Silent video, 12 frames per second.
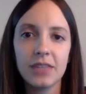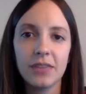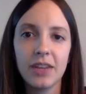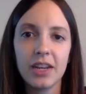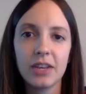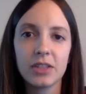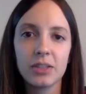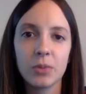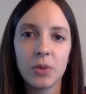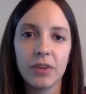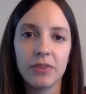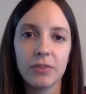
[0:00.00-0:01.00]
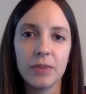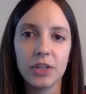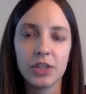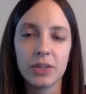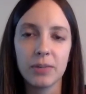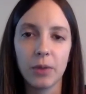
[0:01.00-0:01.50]
Let's find out some more
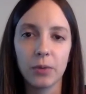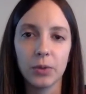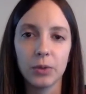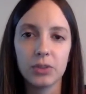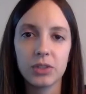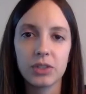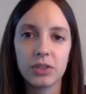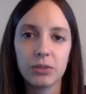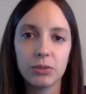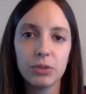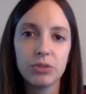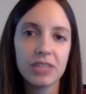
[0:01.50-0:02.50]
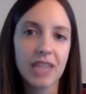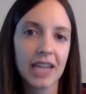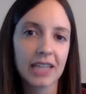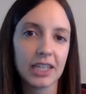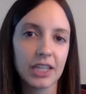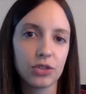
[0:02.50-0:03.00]
information about roots. Roots
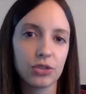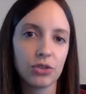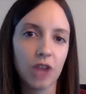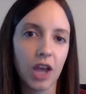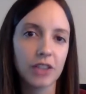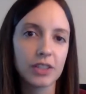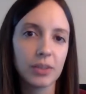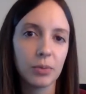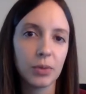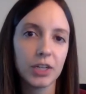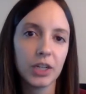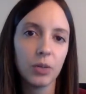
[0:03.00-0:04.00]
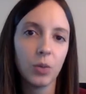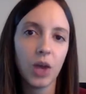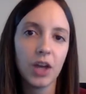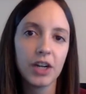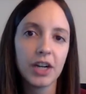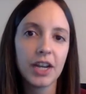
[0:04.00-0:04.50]
act like straws, bringing
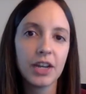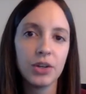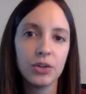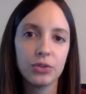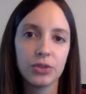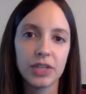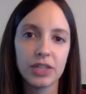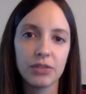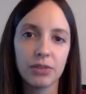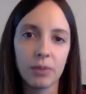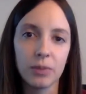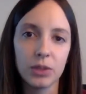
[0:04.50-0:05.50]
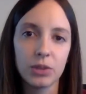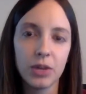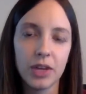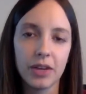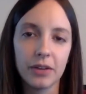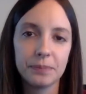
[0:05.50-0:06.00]
water and nutrients from the
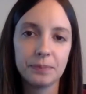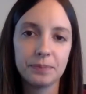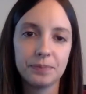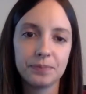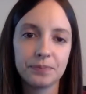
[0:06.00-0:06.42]
soil.